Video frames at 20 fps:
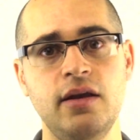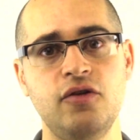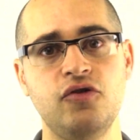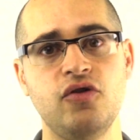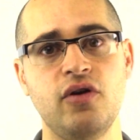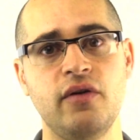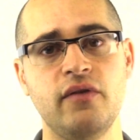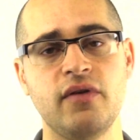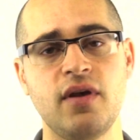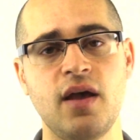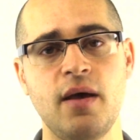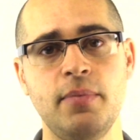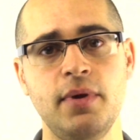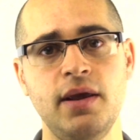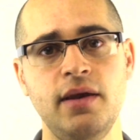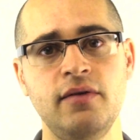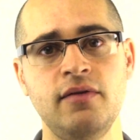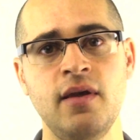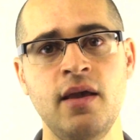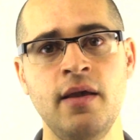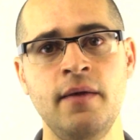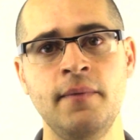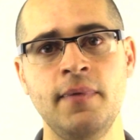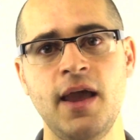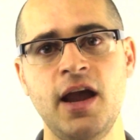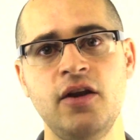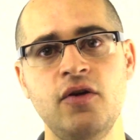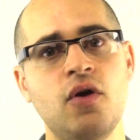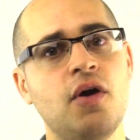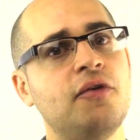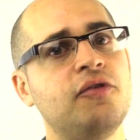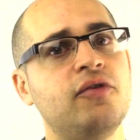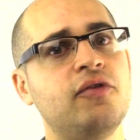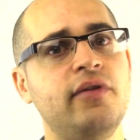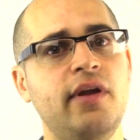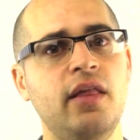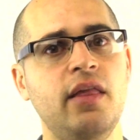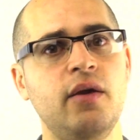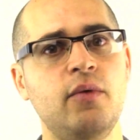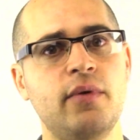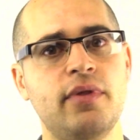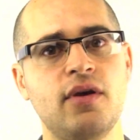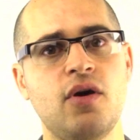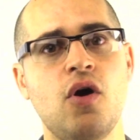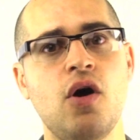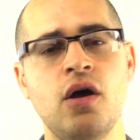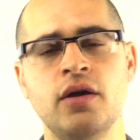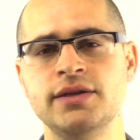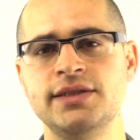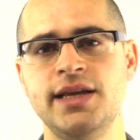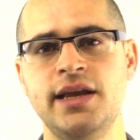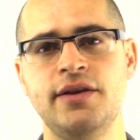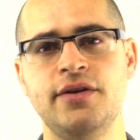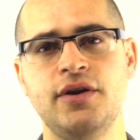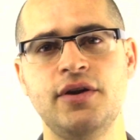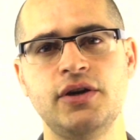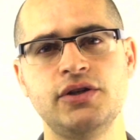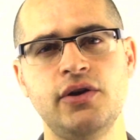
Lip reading: insurance companies, and you're also dealing with a call center.